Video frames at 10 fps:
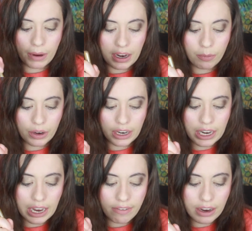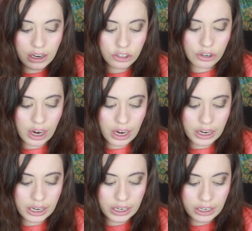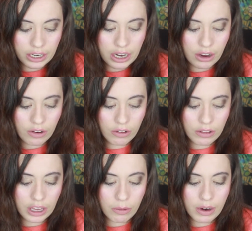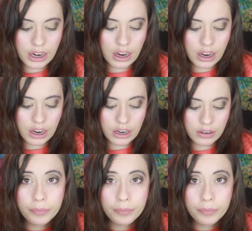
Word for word: but we're gonna give it a try, you know? Like, why not?